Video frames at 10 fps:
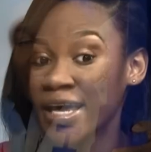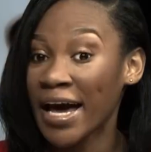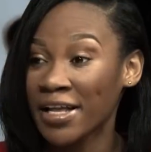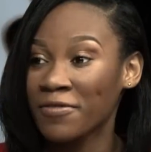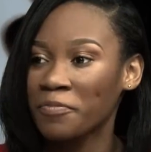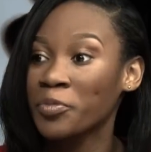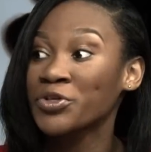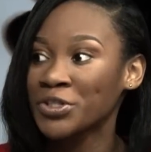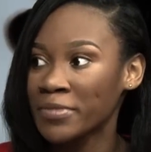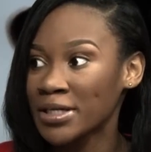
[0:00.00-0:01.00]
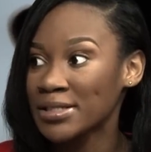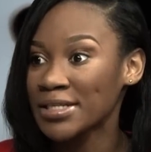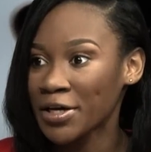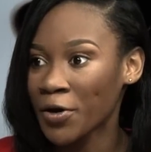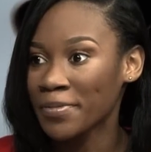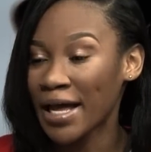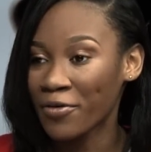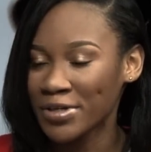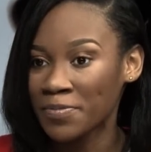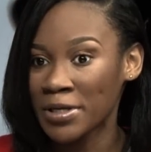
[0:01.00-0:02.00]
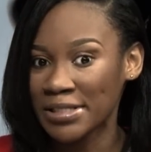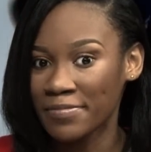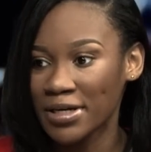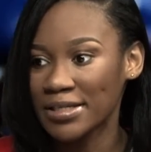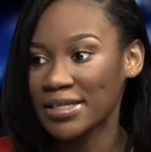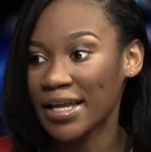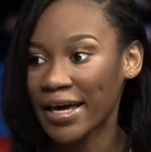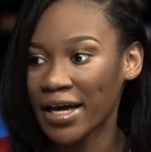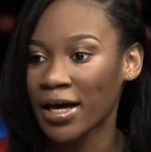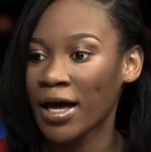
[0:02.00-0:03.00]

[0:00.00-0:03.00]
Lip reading: kind of pushed me to take up that responsibility. Like